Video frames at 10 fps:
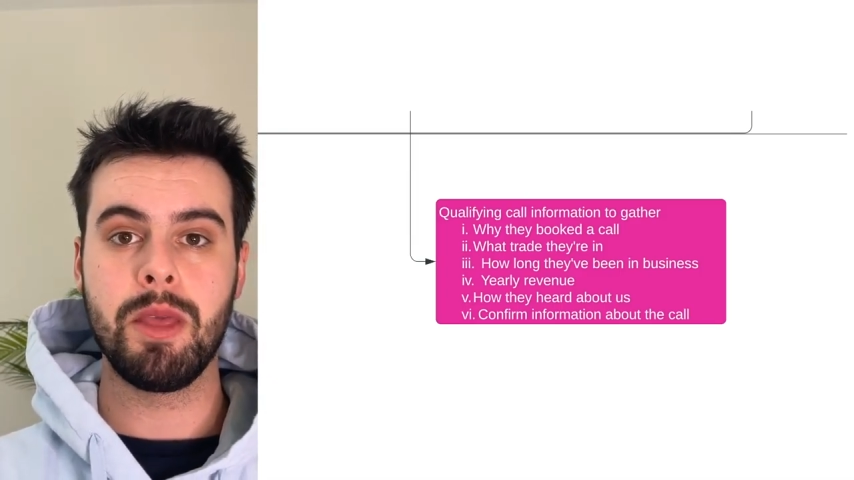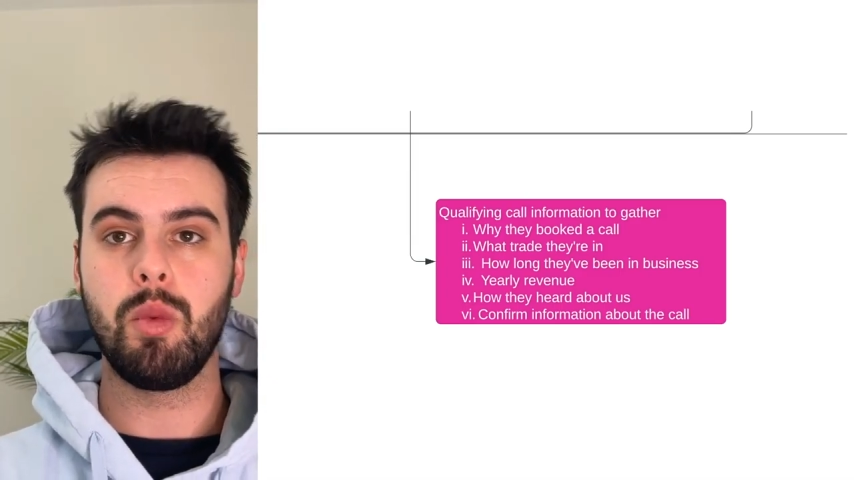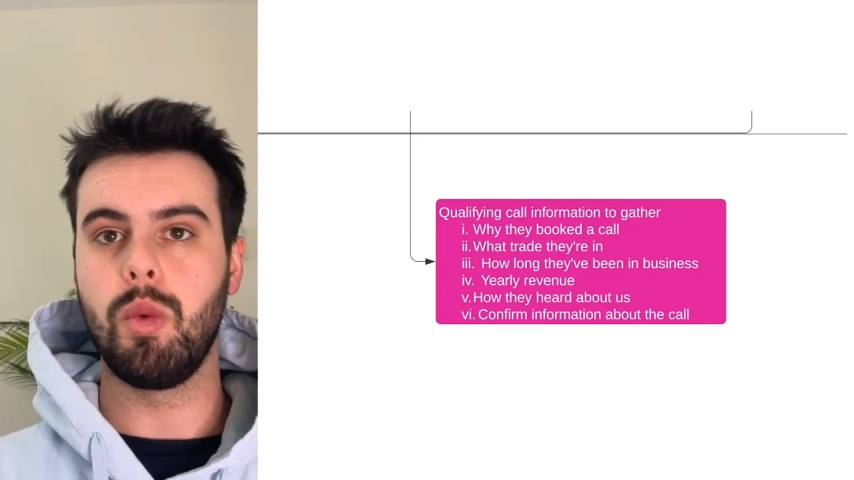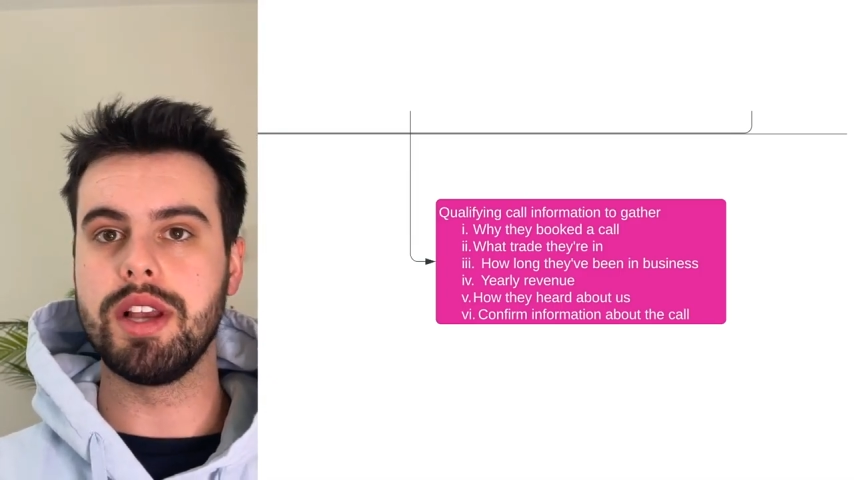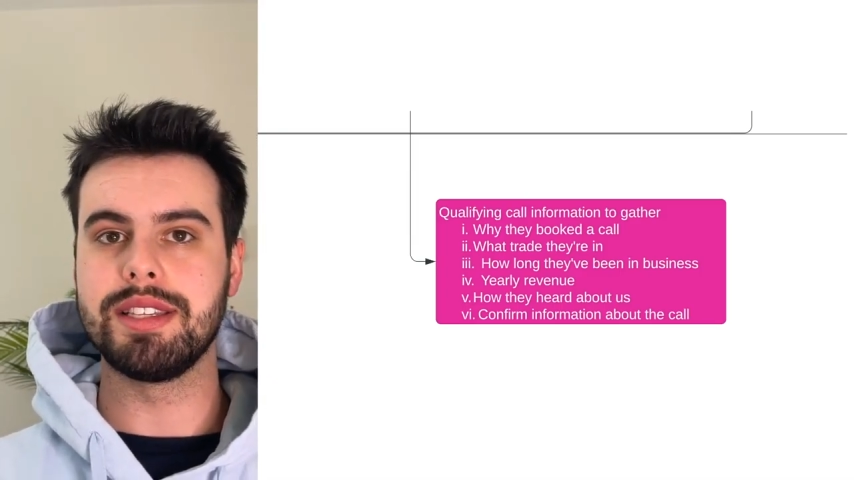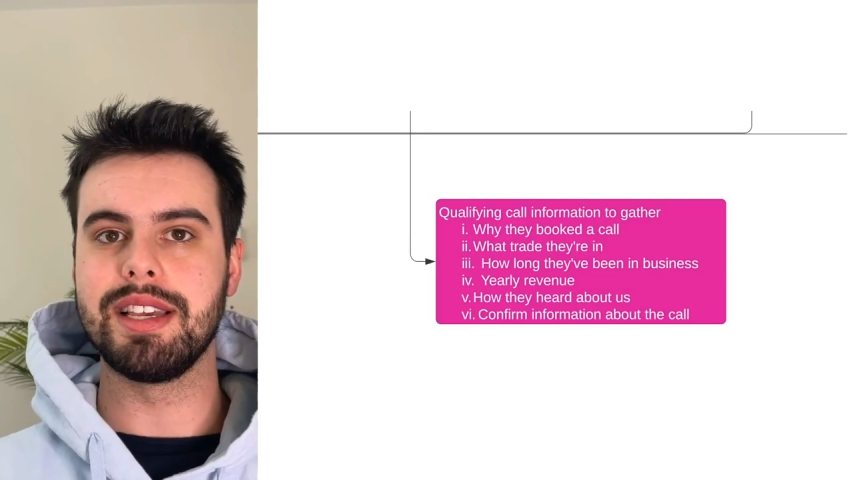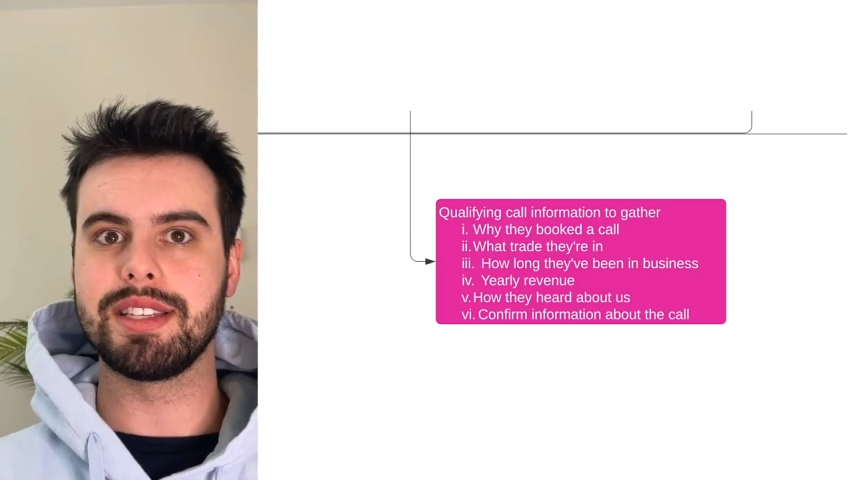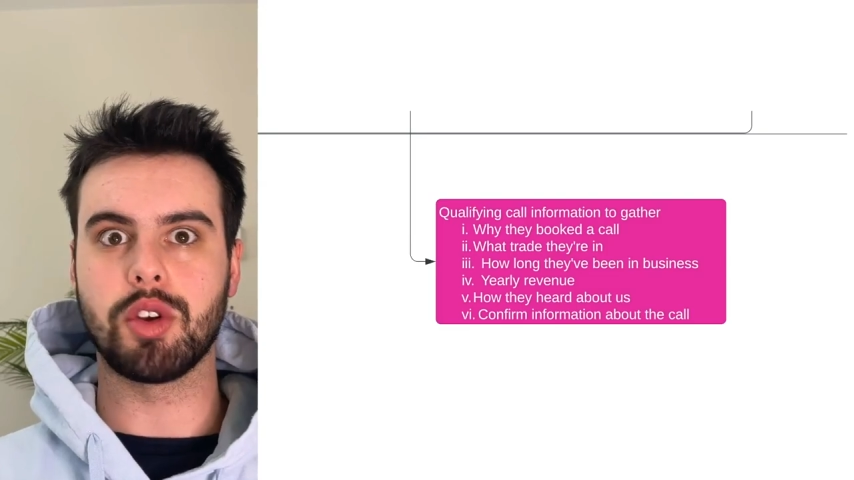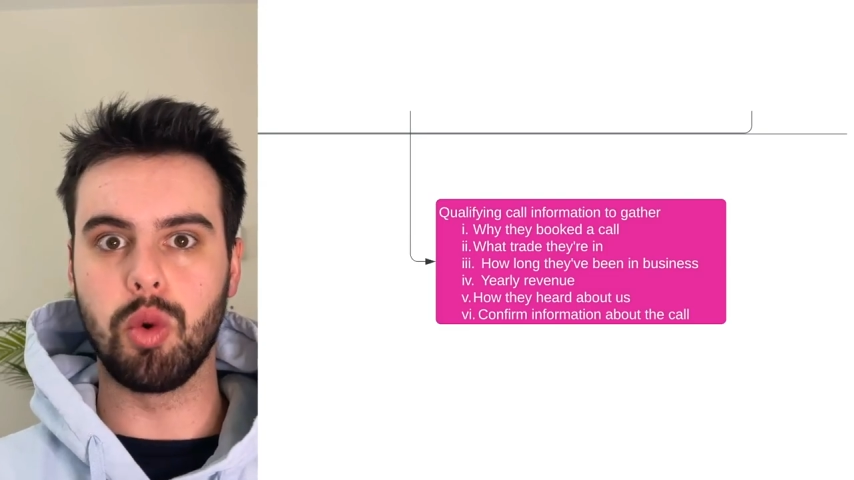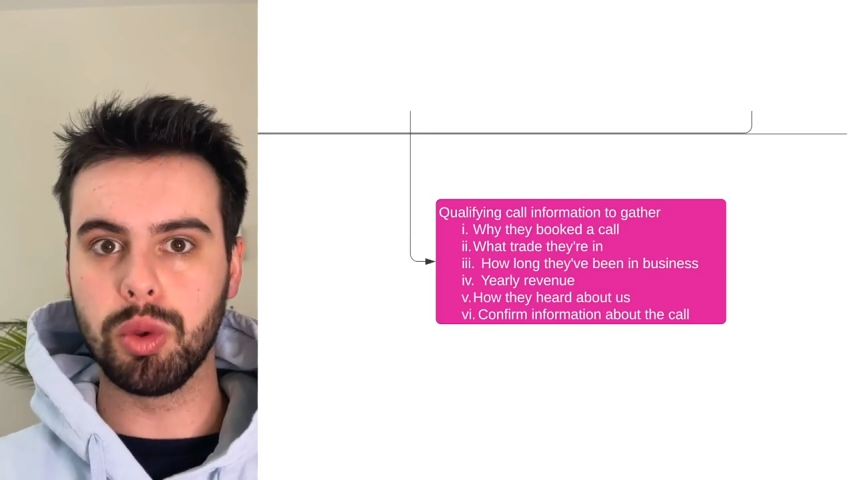Was this a
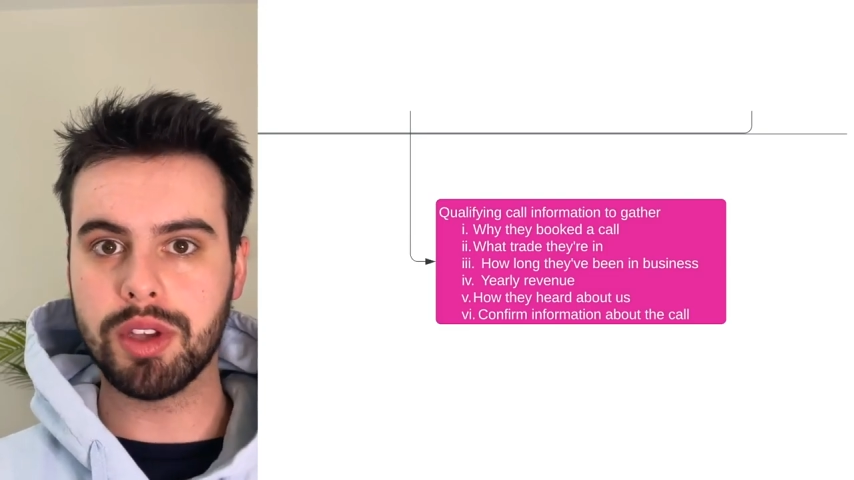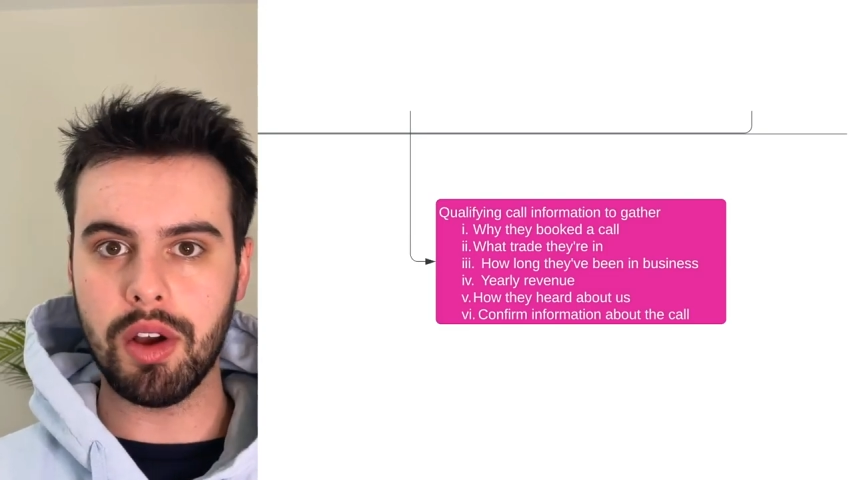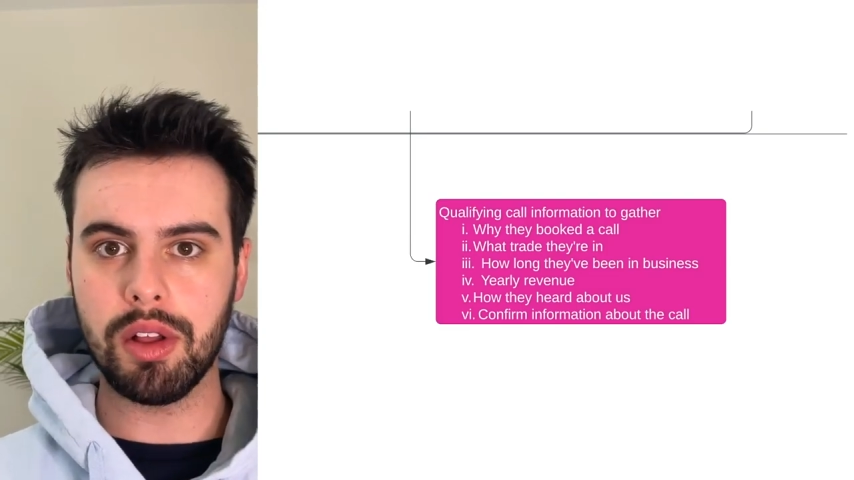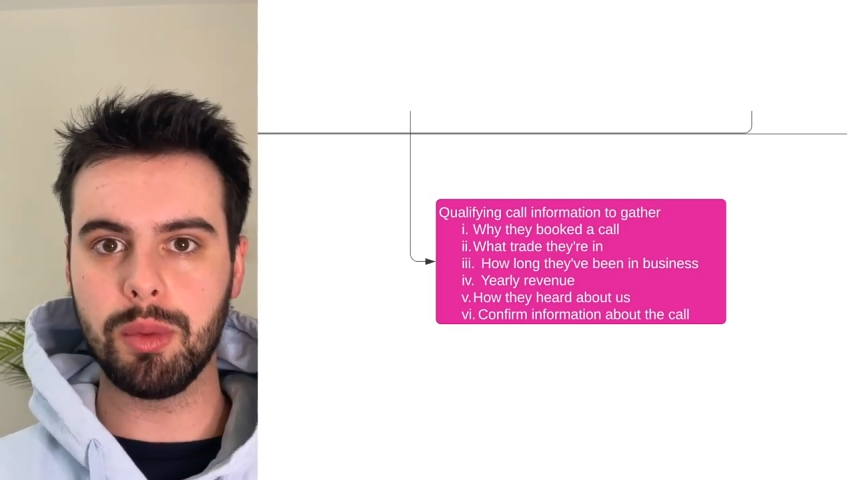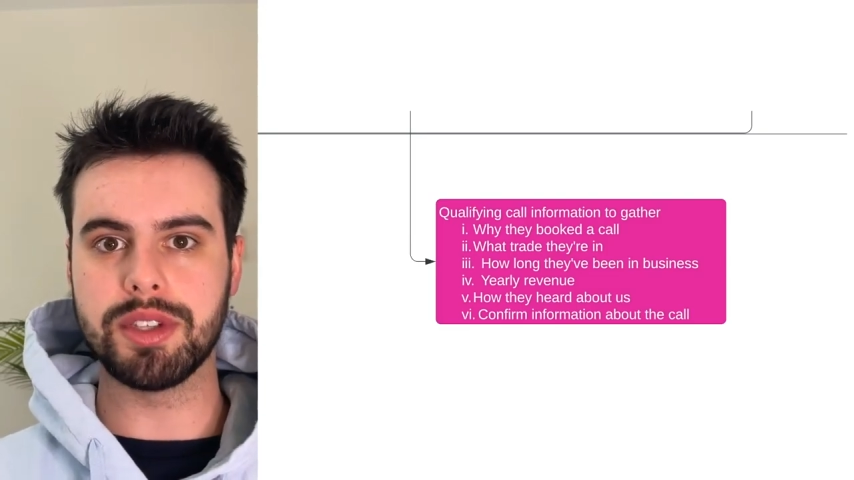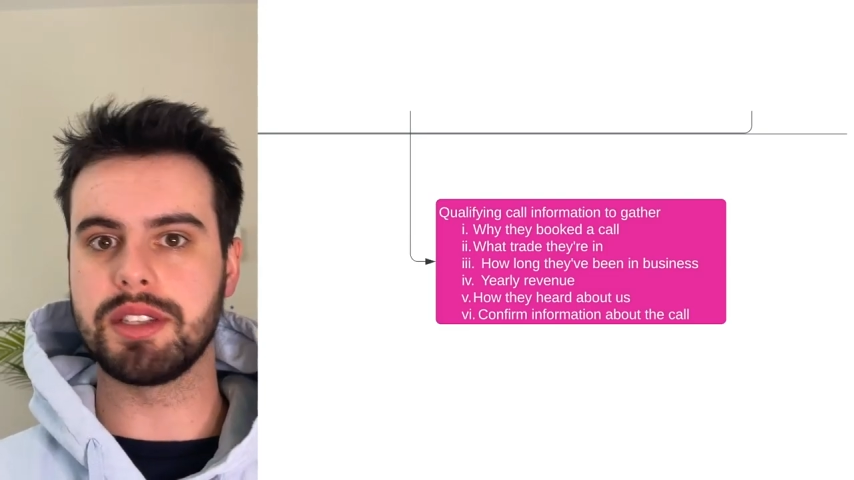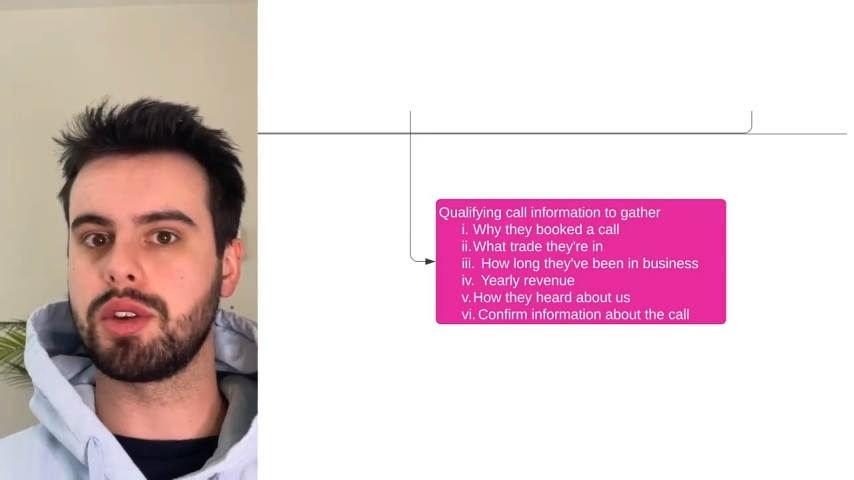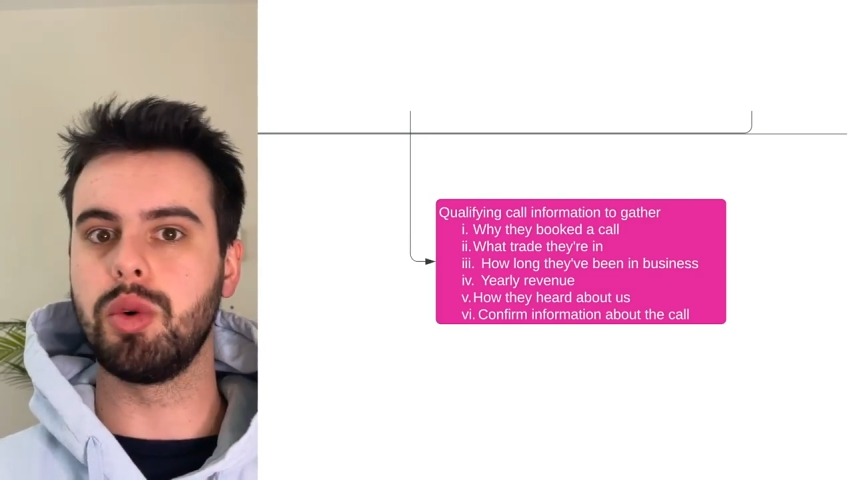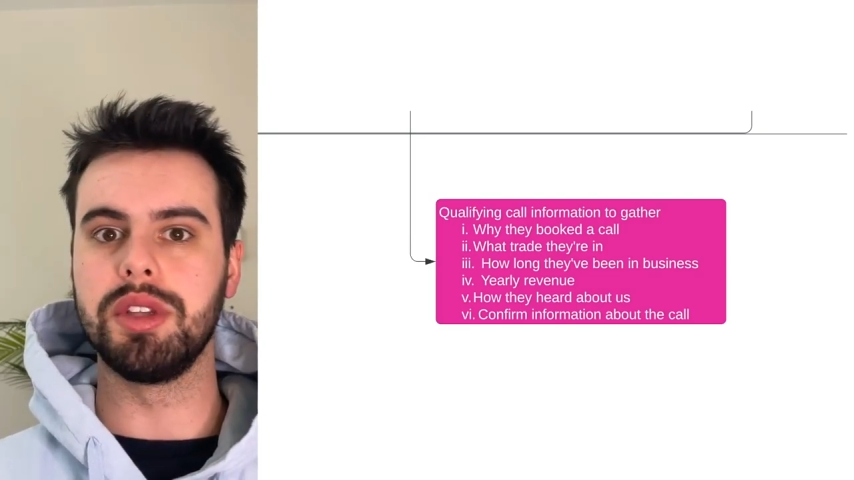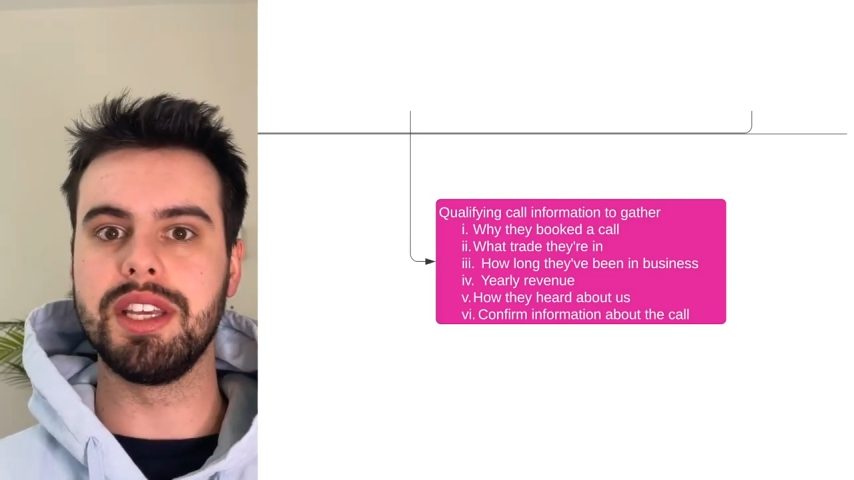cold call? Was this a
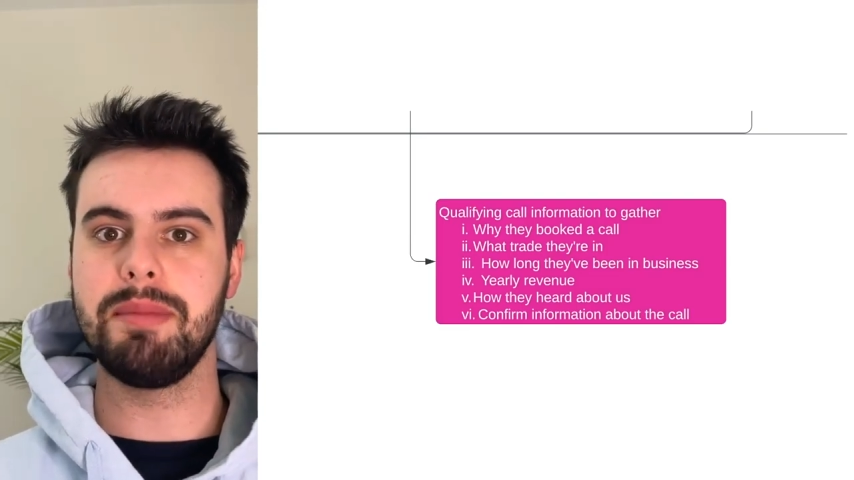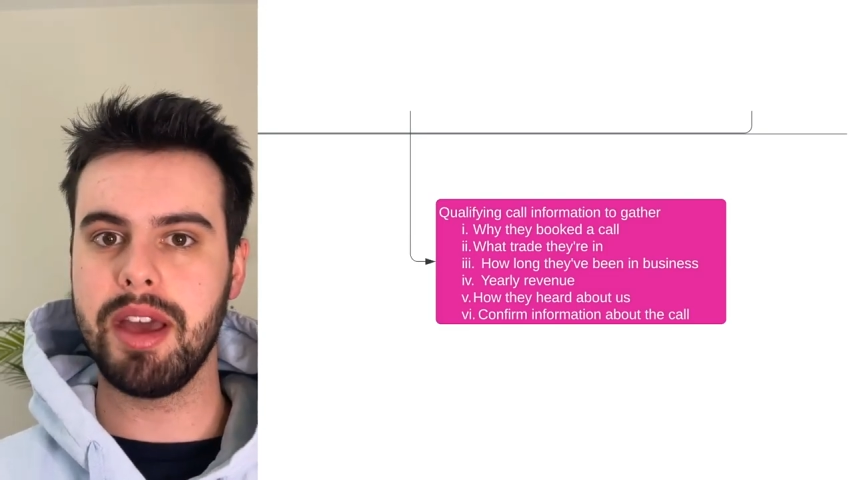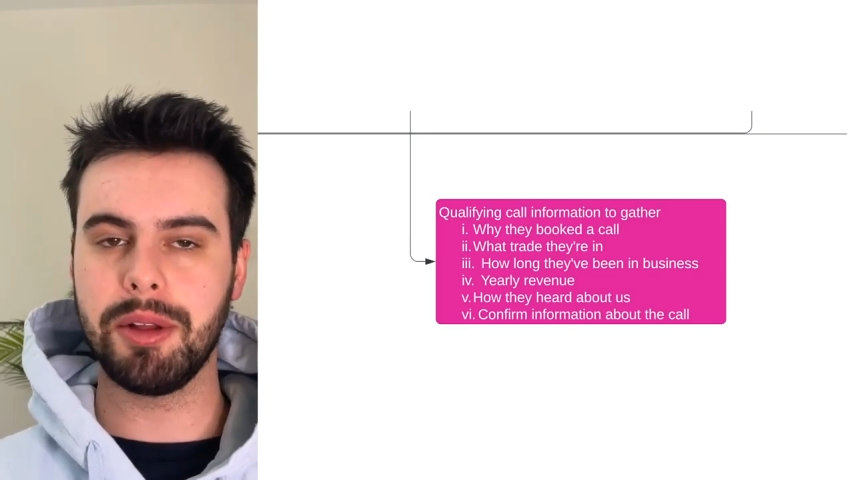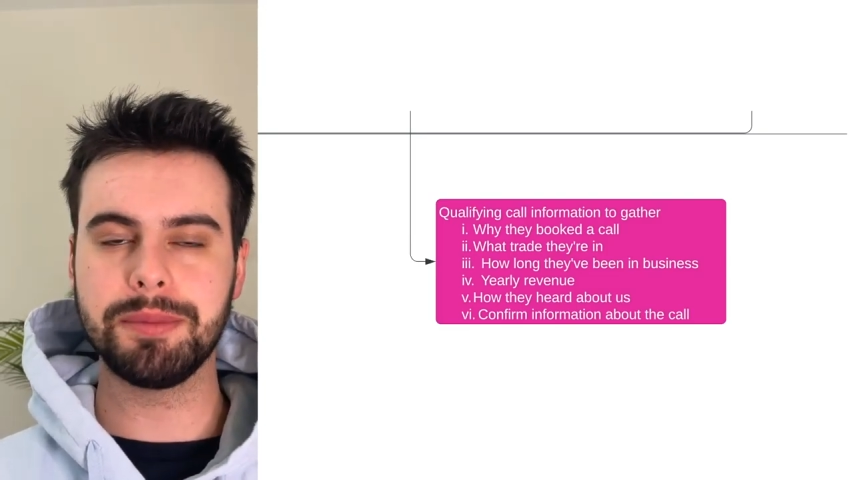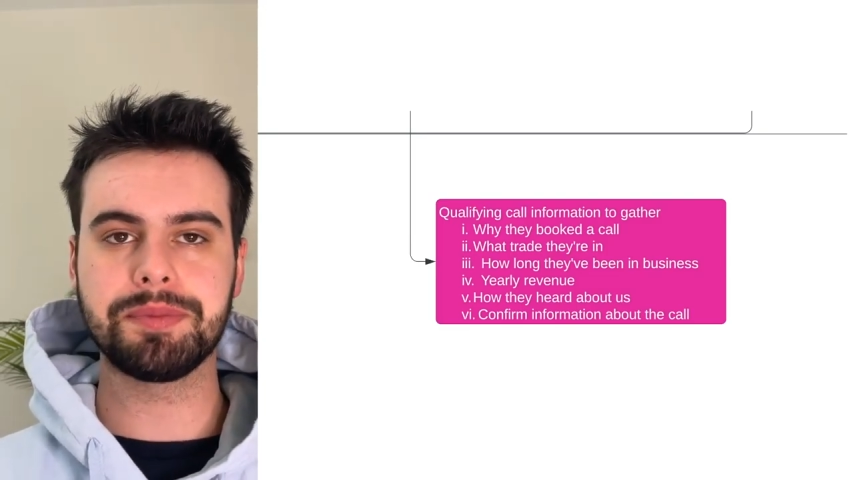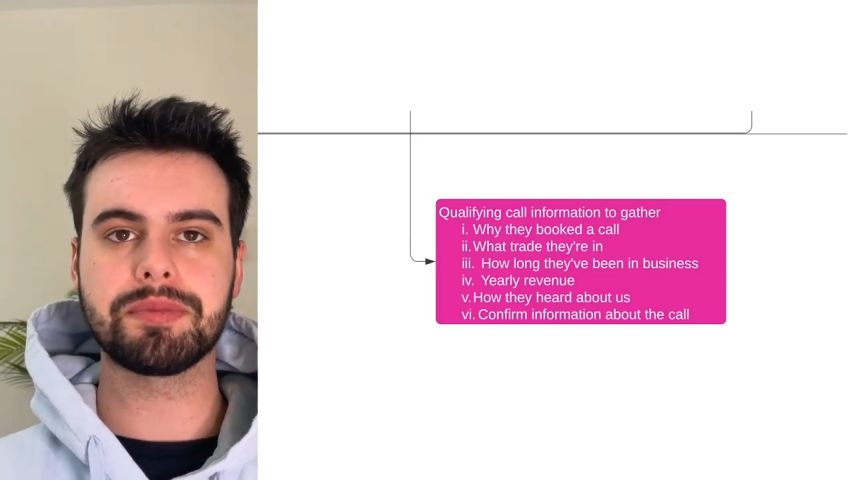cold email?